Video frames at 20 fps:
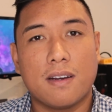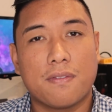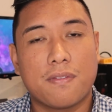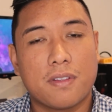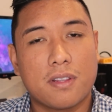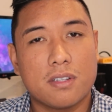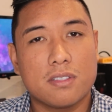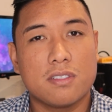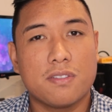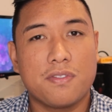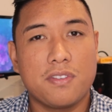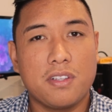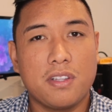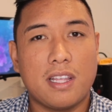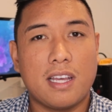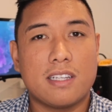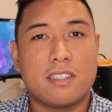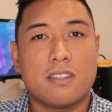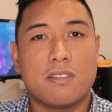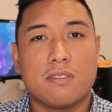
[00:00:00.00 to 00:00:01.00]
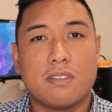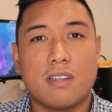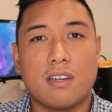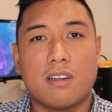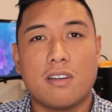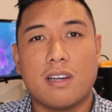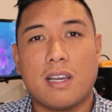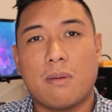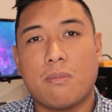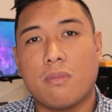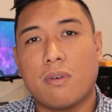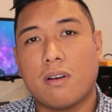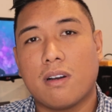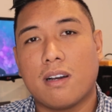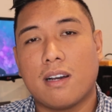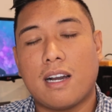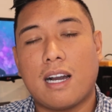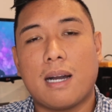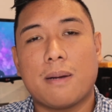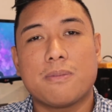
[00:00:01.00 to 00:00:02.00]
For those of you that don't know,
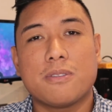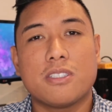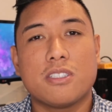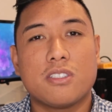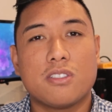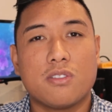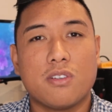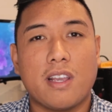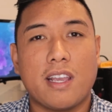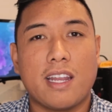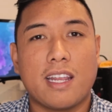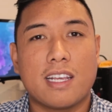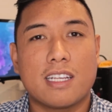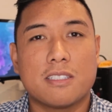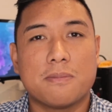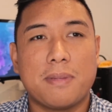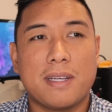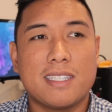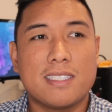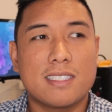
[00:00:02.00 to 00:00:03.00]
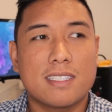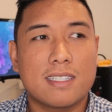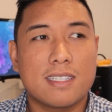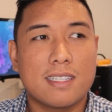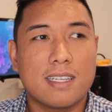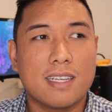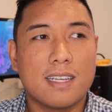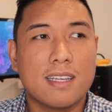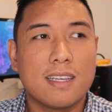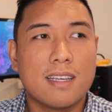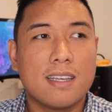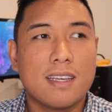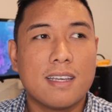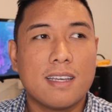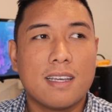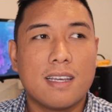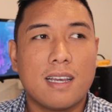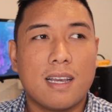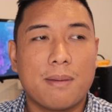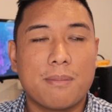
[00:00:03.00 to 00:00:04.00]
options trading is basically,
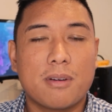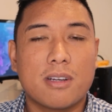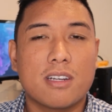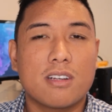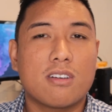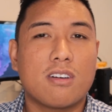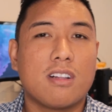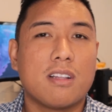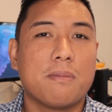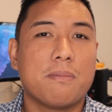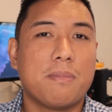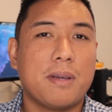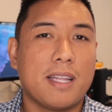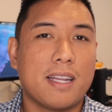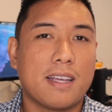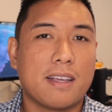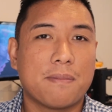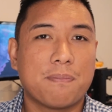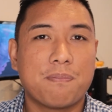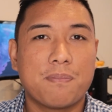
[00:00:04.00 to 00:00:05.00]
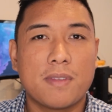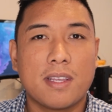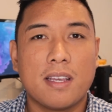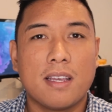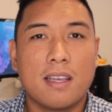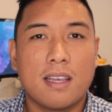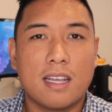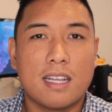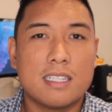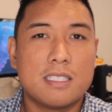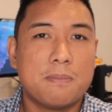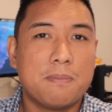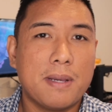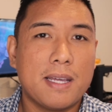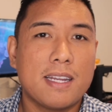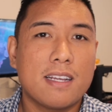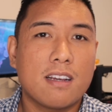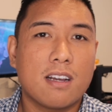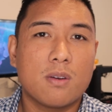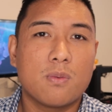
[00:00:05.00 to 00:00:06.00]
I'm going to call it betting. It's
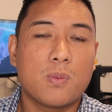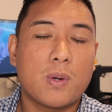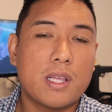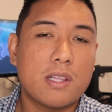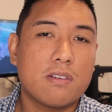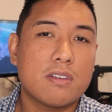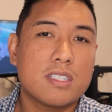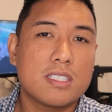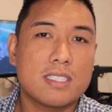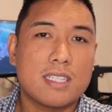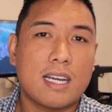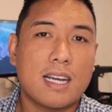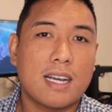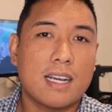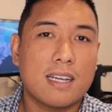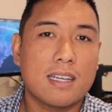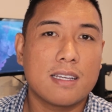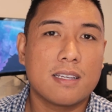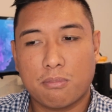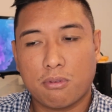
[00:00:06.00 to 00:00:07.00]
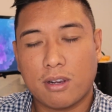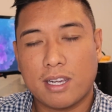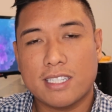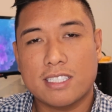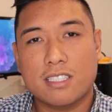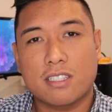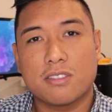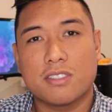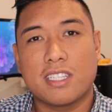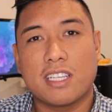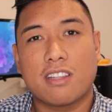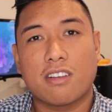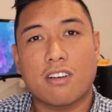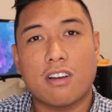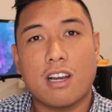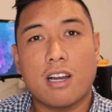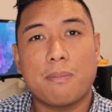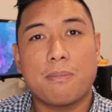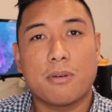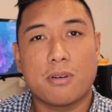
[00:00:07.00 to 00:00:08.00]
betting on whether a stock price goes either
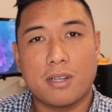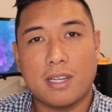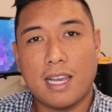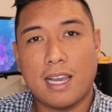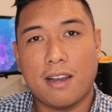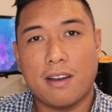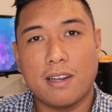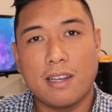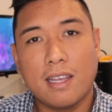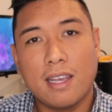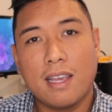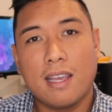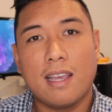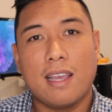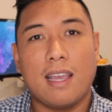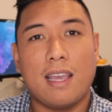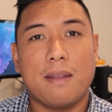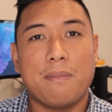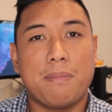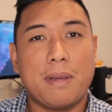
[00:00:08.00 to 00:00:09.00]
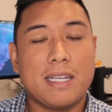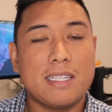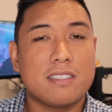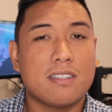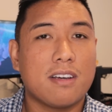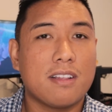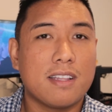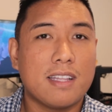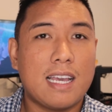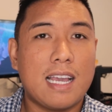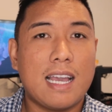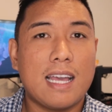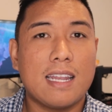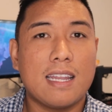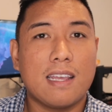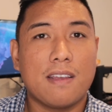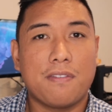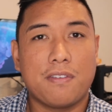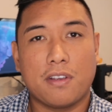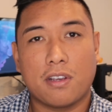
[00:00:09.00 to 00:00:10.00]
up or down. And based on that,
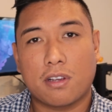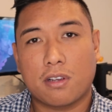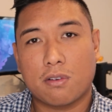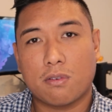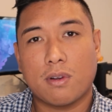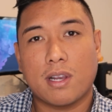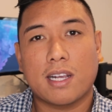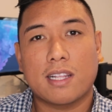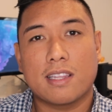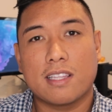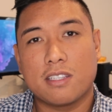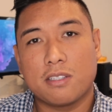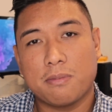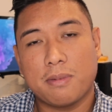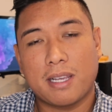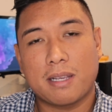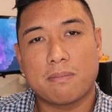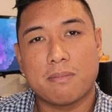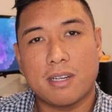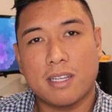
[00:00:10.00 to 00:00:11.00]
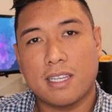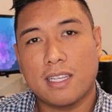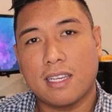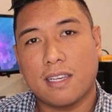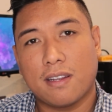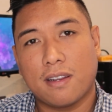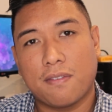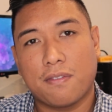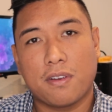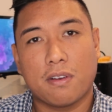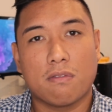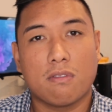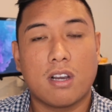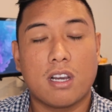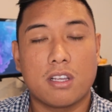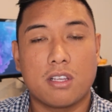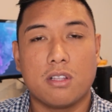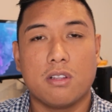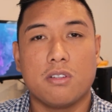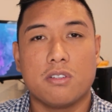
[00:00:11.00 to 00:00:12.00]
if you're correct, then you make money. And if you're
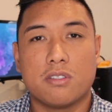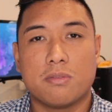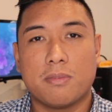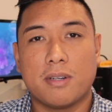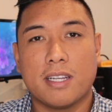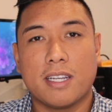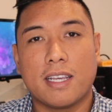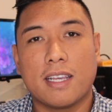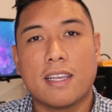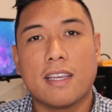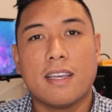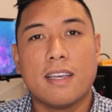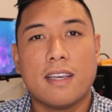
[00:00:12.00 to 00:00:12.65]
wrong, you lose money.